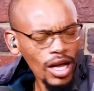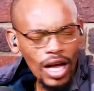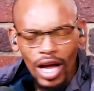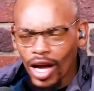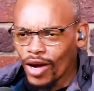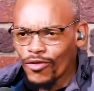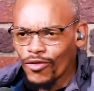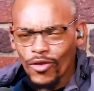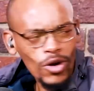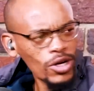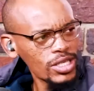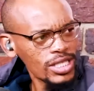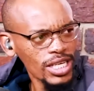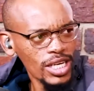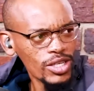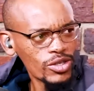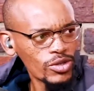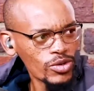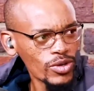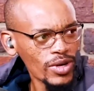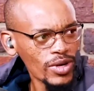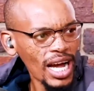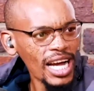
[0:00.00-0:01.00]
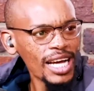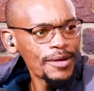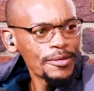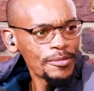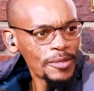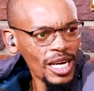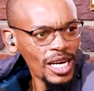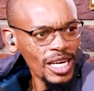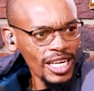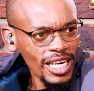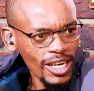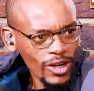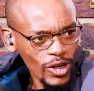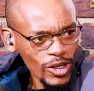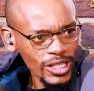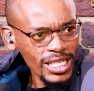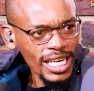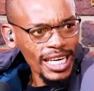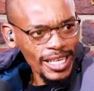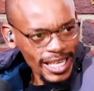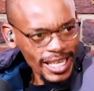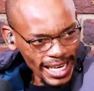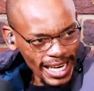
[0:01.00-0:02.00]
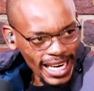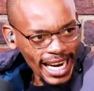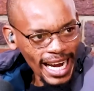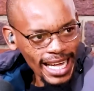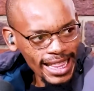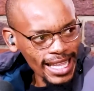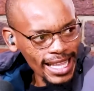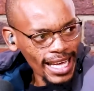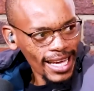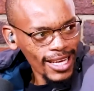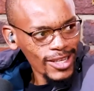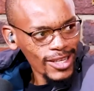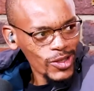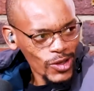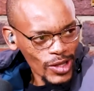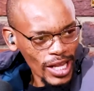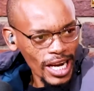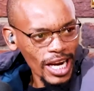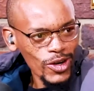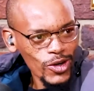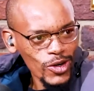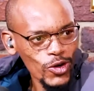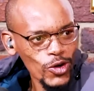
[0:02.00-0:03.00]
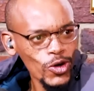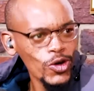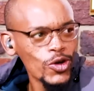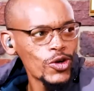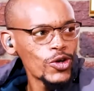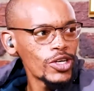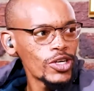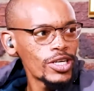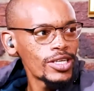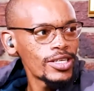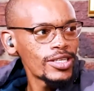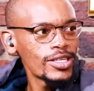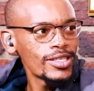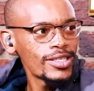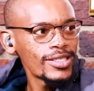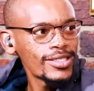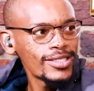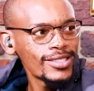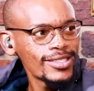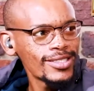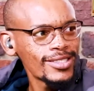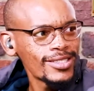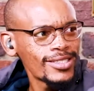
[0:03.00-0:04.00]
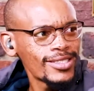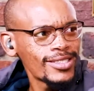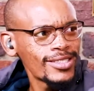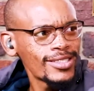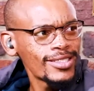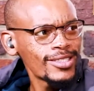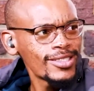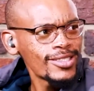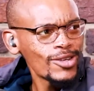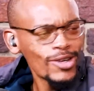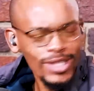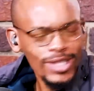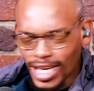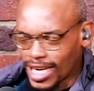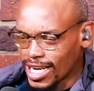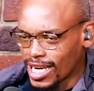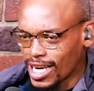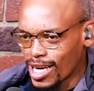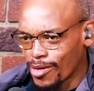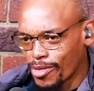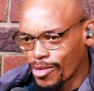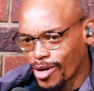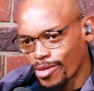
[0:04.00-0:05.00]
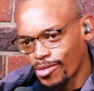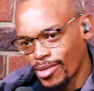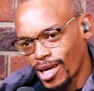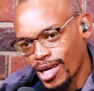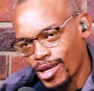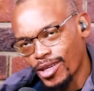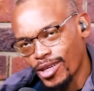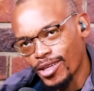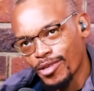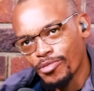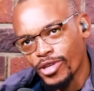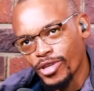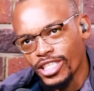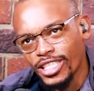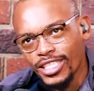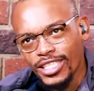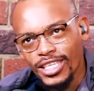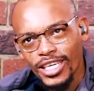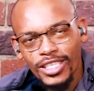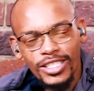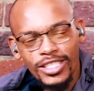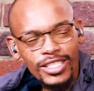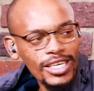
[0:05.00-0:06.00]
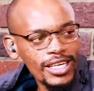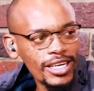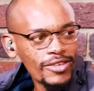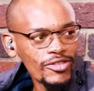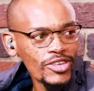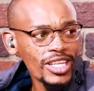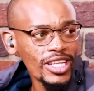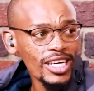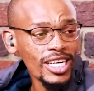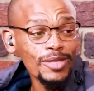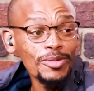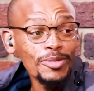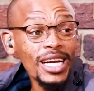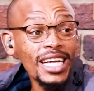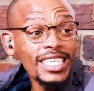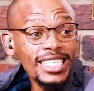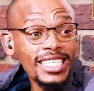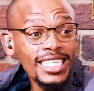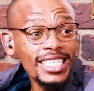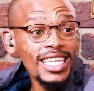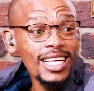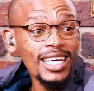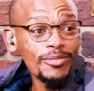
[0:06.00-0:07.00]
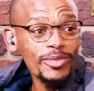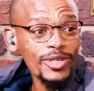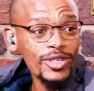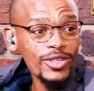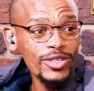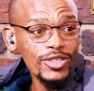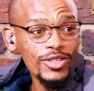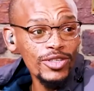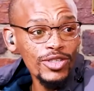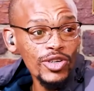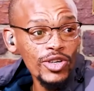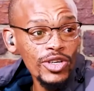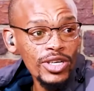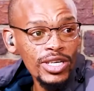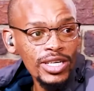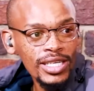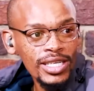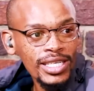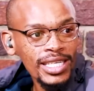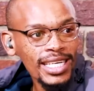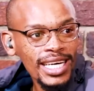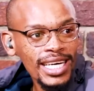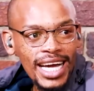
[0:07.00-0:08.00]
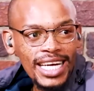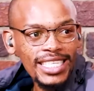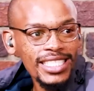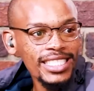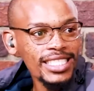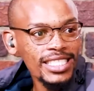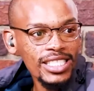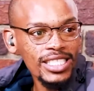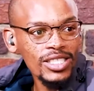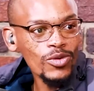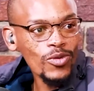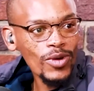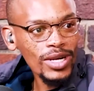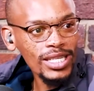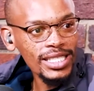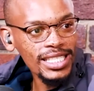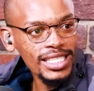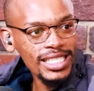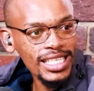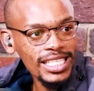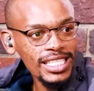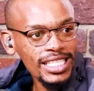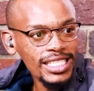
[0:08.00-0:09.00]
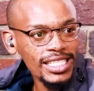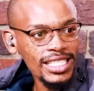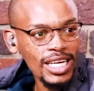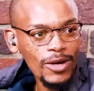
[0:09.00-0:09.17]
Of course I do. Because I cut the hair so that I could look good. Because I care about my presentation and everything else. But I did that because, I just didn't want attention.